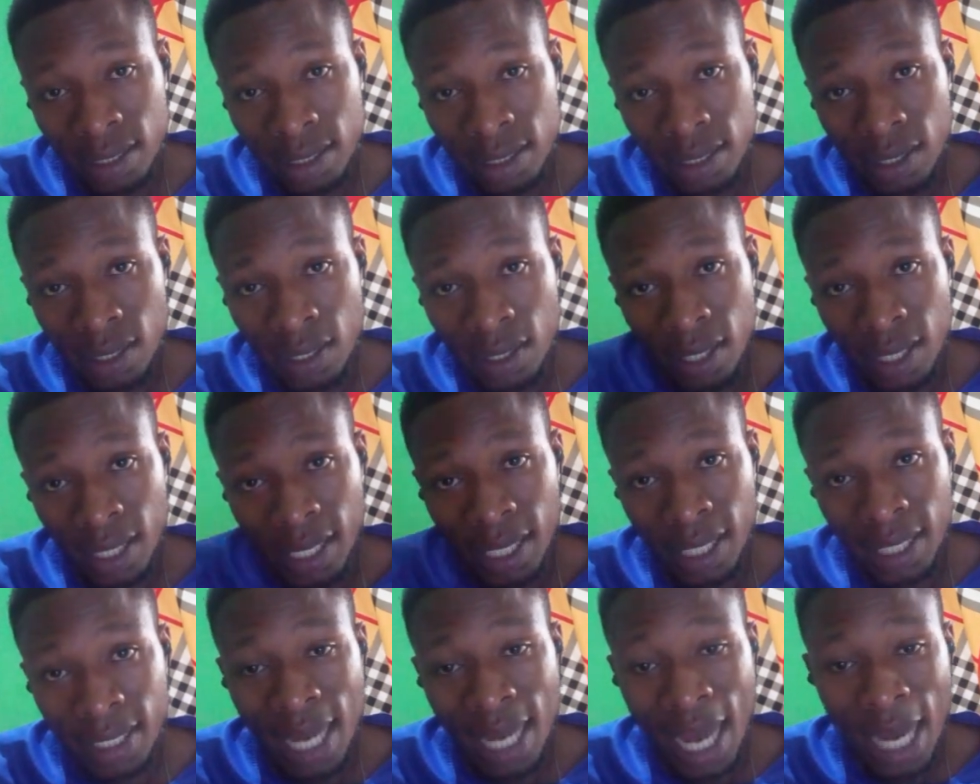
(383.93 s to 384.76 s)
Okay, the
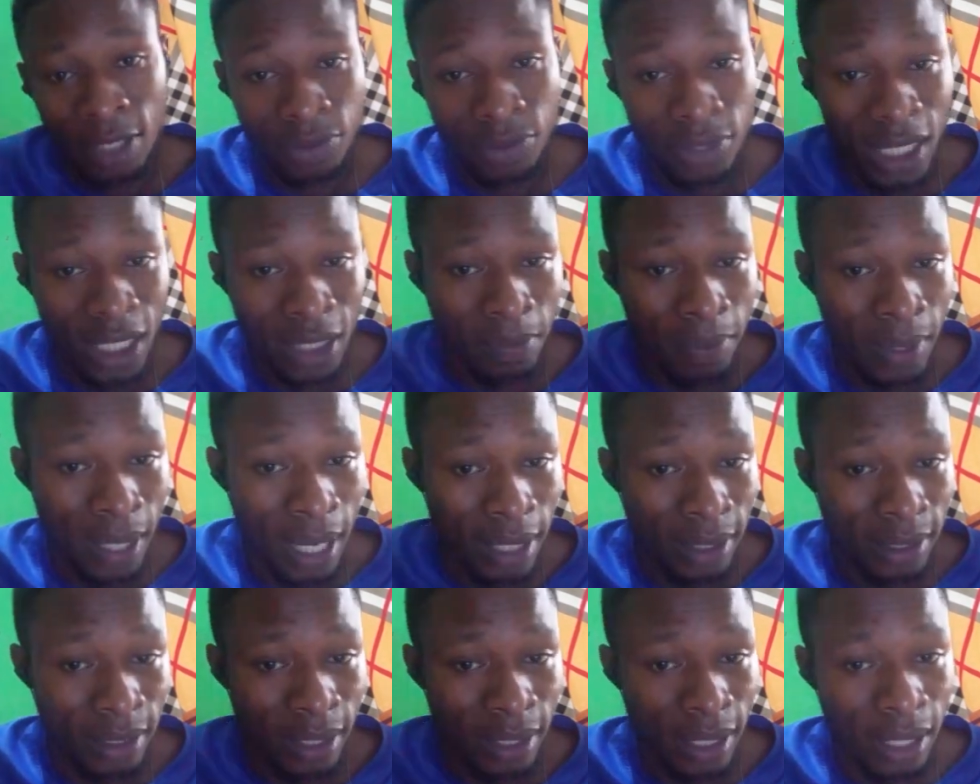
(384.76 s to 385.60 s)
address bus,
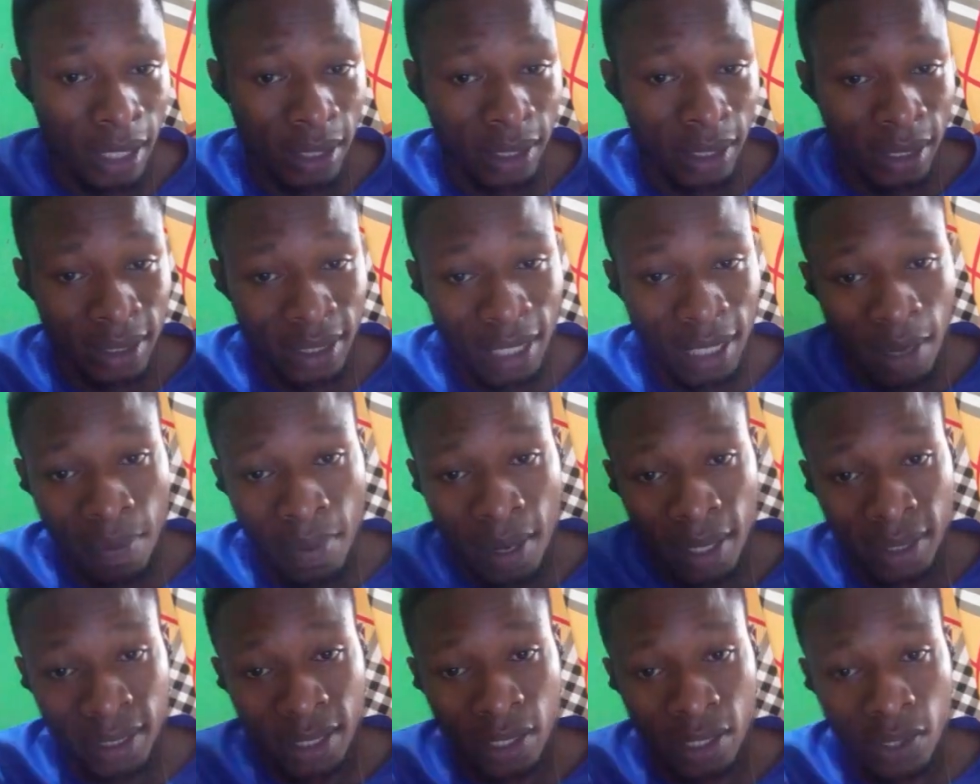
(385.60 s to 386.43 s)
the data bus, and
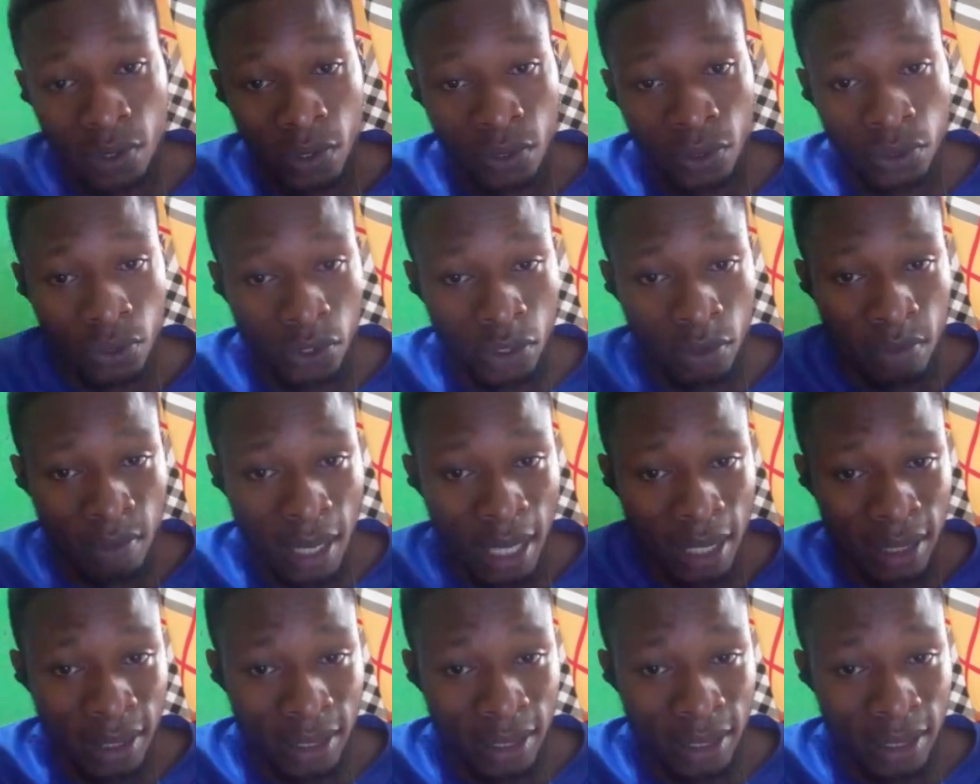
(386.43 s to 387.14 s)
the control bus.